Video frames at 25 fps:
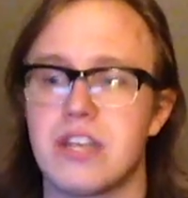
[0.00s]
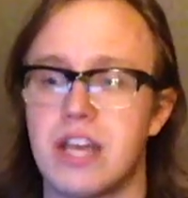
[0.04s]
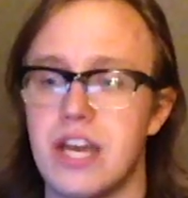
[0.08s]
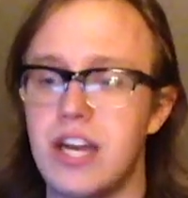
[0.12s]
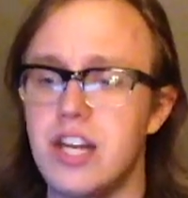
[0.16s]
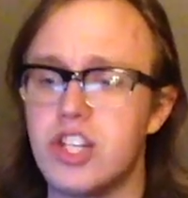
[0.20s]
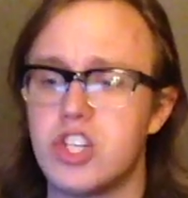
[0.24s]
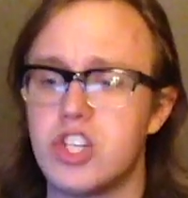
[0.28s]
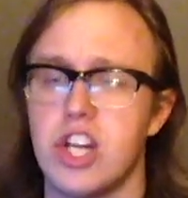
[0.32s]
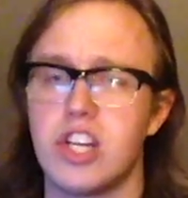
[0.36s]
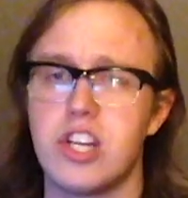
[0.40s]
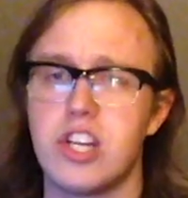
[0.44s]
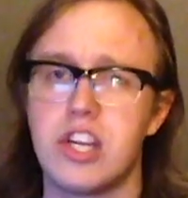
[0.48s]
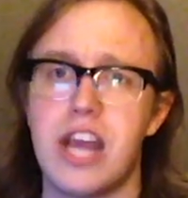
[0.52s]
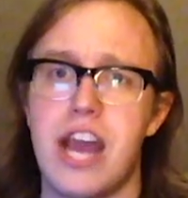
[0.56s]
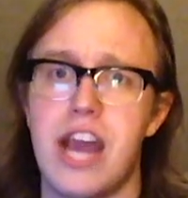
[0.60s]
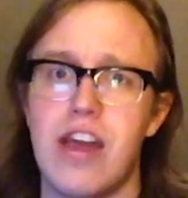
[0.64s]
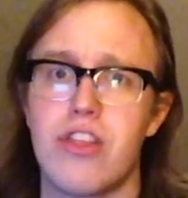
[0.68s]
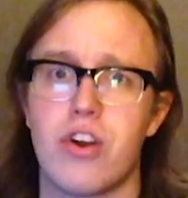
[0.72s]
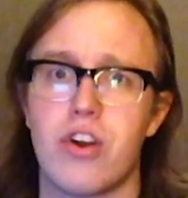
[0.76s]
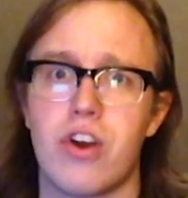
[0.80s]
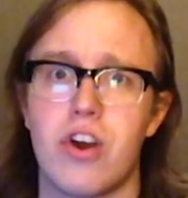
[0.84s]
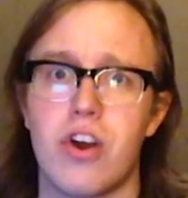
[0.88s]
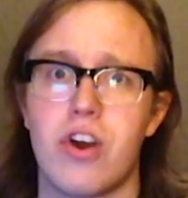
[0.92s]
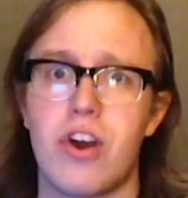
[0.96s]
get its shit
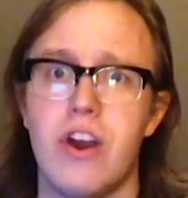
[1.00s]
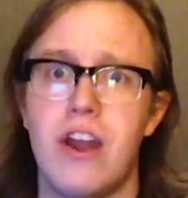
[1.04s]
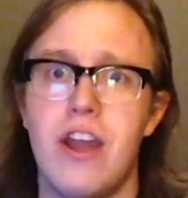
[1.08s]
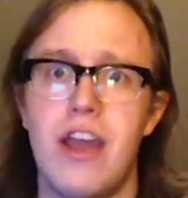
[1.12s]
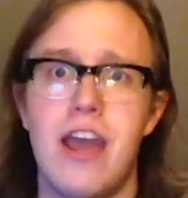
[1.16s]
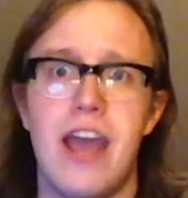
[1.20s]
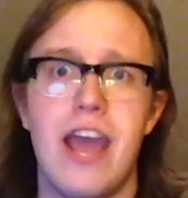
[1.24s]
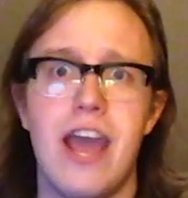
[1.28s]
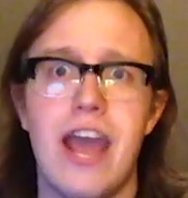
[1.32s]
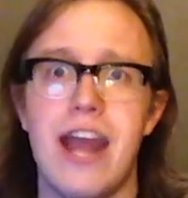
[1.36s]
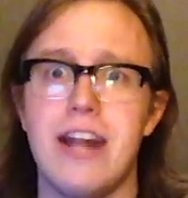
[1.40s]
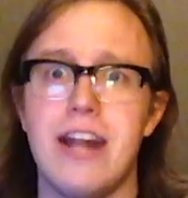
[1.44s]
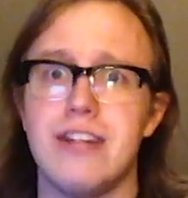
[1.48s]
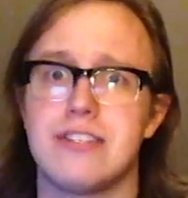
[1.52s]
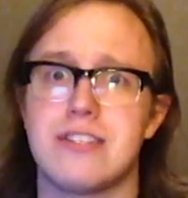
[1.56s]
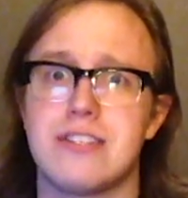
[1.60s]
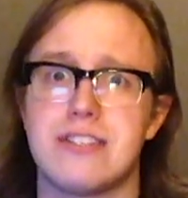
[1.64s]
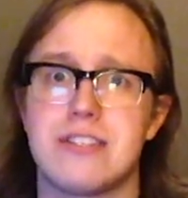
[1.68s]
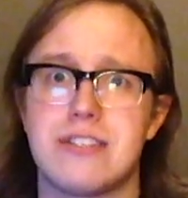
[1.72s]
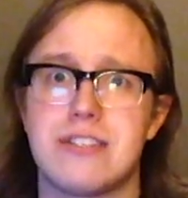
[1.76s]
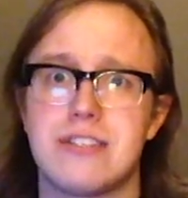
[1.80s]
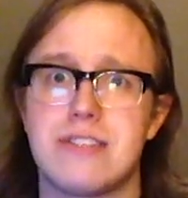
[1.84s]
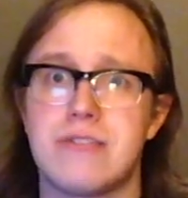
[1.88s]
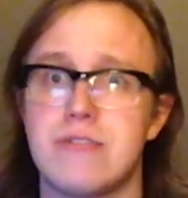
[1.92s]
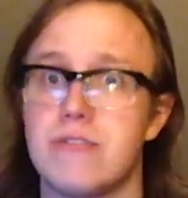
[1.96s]
together and
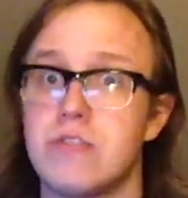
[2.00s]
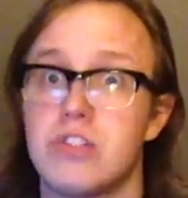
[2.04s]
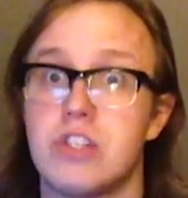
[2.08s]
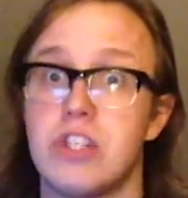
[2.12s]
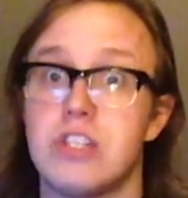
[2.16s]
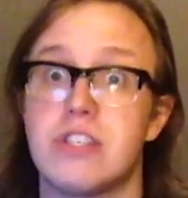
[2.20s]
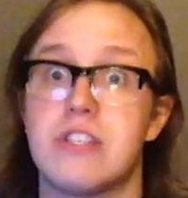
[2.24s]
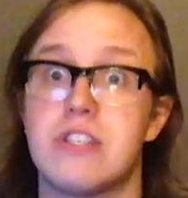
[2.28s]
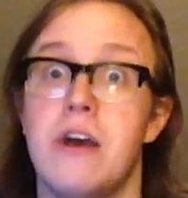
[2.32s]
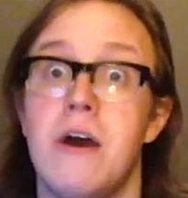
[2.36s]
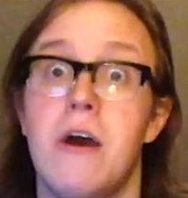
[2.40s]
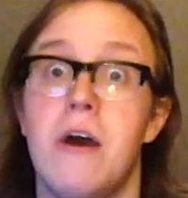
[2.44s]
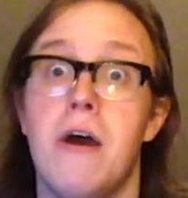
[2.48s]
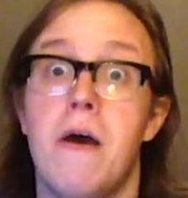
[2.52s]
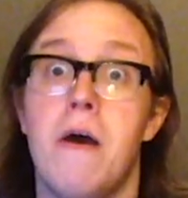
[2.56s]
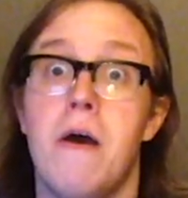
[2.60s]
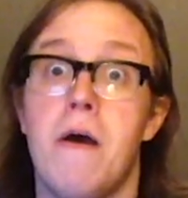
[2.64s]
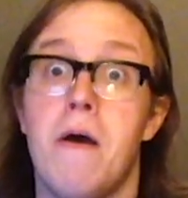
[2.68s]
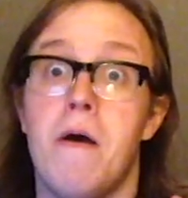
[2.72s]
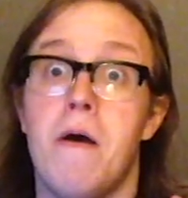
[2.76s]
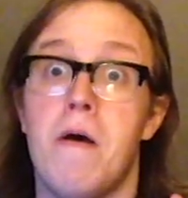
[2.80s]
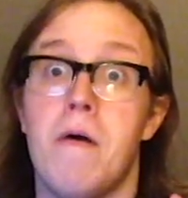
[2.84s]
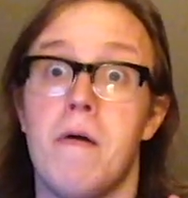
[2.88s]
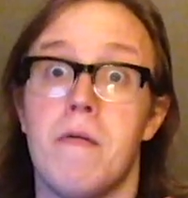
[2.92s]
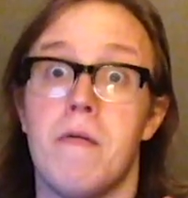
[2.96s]
just
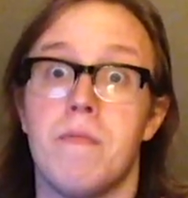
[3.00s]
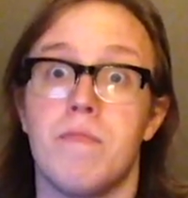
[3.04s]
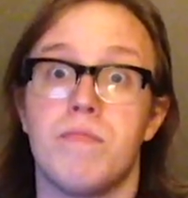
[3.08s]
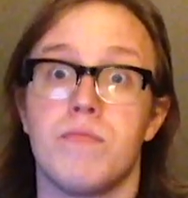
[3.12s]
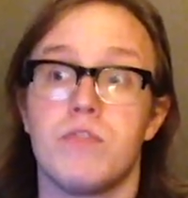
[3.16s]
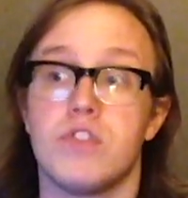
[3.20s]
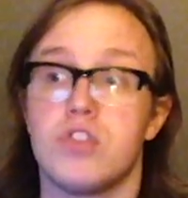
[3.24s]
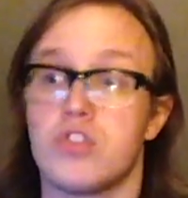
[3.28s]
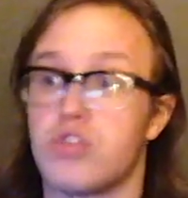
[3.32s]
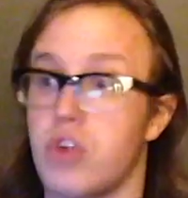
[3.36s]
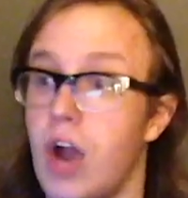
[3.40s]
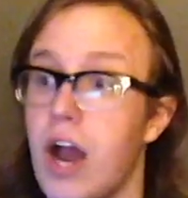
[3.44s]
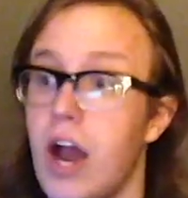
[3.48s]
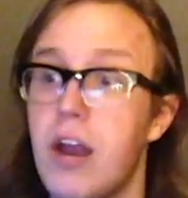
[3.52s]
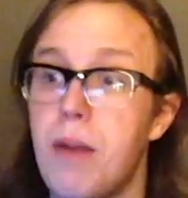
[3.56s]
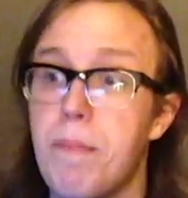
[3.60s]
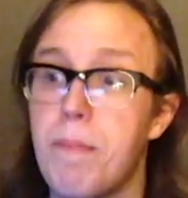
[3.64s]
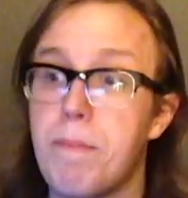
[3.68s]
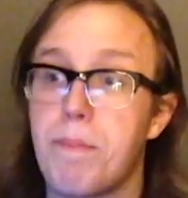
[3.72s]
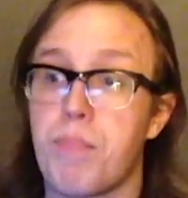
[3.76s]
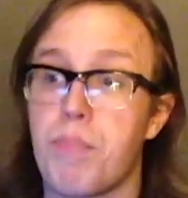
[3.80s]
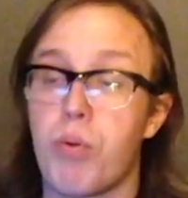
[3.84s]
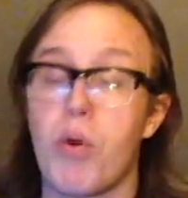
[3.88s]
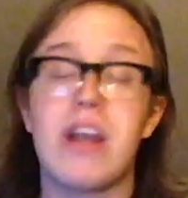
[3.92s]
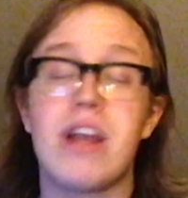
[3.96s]
try
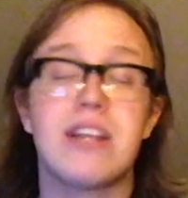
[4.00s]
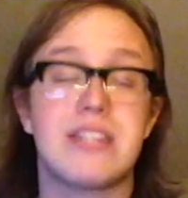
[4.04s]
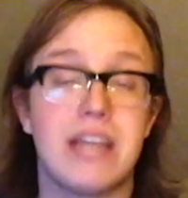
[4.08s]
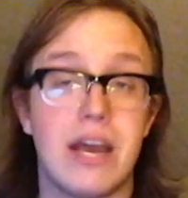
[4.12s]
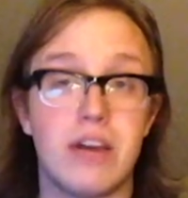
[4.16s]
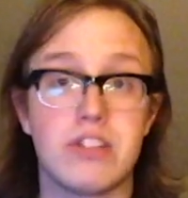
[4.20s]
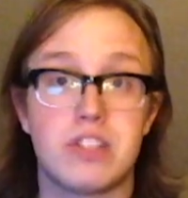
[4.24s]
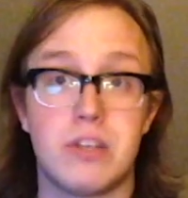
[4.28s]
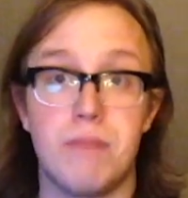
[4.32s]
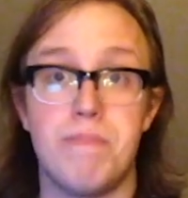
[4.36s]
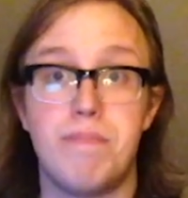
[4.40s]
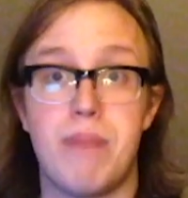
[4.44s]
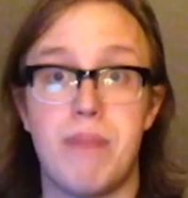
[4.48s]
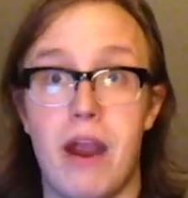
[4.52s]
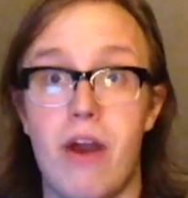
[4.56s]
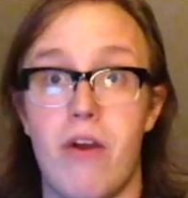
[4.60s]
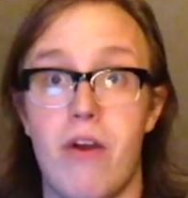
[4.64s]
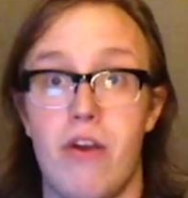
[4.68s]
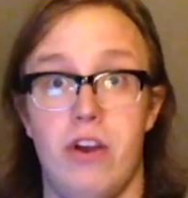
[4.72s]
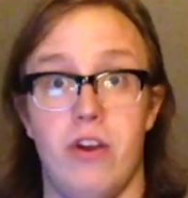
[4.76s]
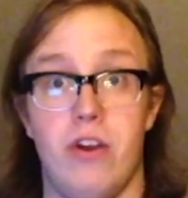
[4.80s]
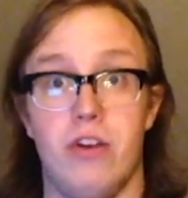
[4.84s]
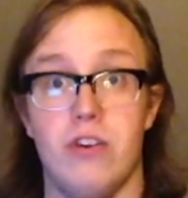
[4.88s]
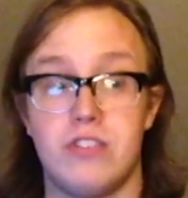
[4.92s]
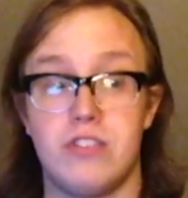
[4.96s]
to break down some
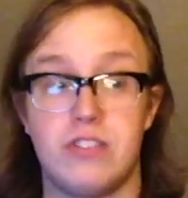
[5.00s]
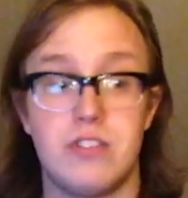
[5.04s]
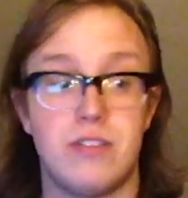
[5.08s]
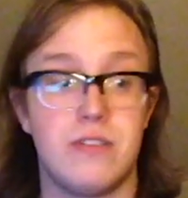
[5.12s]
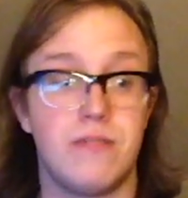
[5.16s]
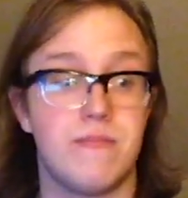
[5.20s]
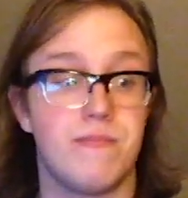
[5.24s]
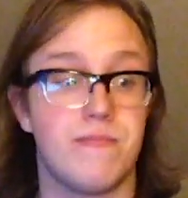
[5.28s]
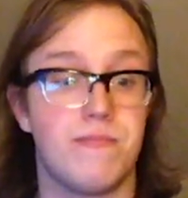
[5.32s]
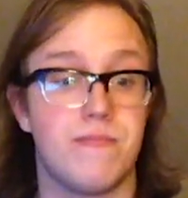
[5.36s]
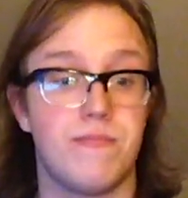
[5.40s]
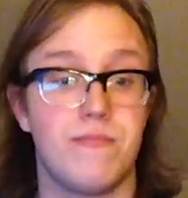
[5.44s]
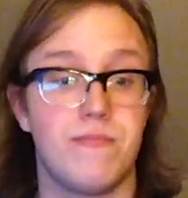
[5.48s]
barriers.